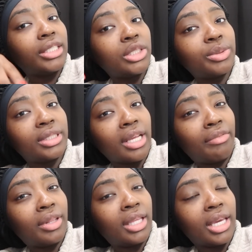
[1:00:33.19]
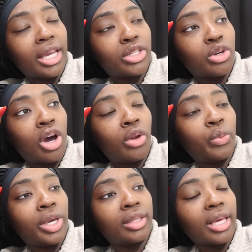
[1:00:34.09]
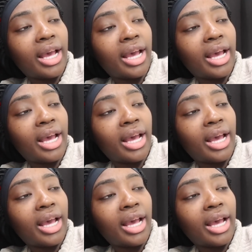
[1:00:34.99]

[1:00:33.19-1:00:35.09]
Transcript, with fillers: And she was definitely hands-on with